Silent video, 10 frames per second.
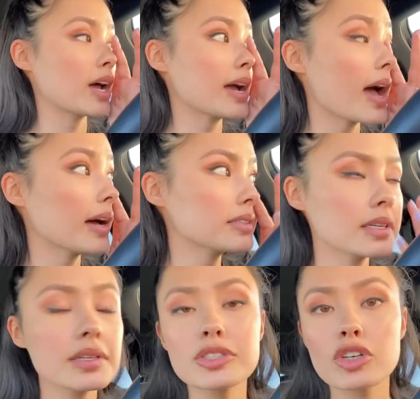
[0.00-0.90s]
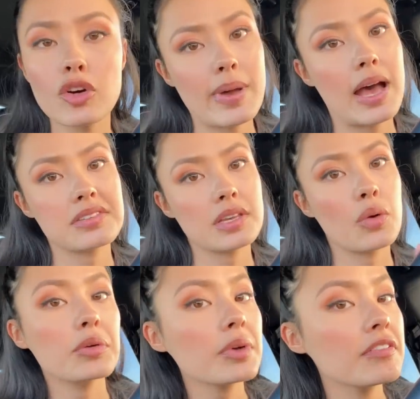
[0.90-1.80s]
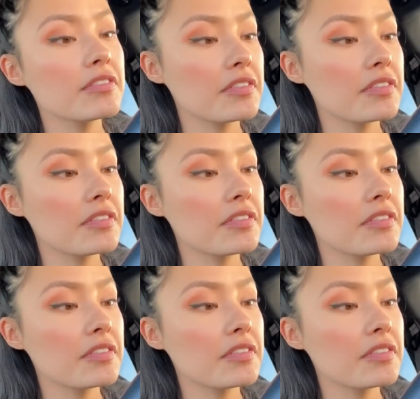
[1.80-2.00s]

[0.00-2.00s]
I accidentally drove past like one of my